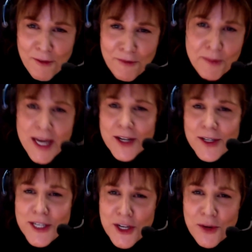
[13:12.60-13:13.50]
from
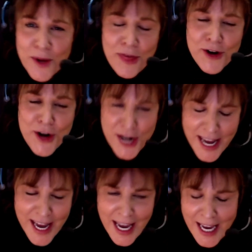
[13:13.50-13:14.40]
here until we're
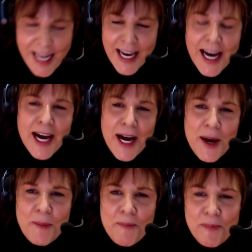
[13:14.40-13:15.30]
30.
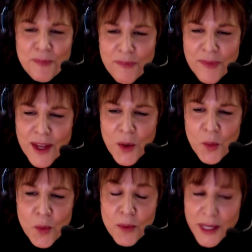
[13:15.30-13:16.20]

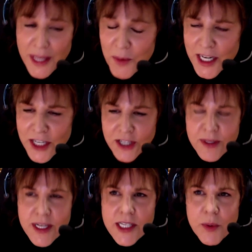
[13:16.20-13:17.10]
We really want to
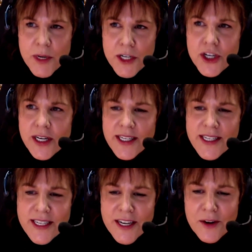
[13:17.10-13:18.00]
do this. We want you to
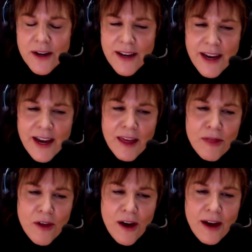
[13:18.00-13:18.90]
consider it." And I
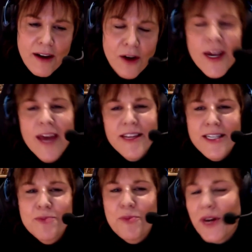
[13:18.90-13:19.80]
thought, okay,
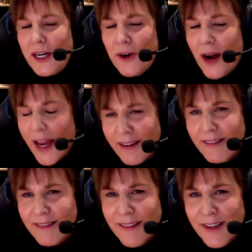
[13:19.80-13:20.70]
this is pretty great.
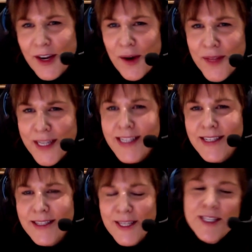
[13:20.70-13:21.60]
This
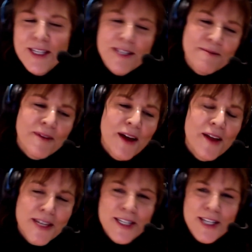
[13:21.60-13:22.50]

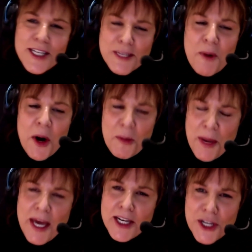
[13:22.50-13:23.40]
is a smart
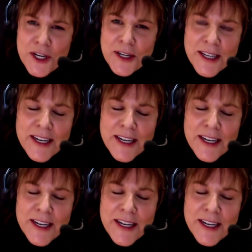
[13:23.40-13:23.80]
pitch.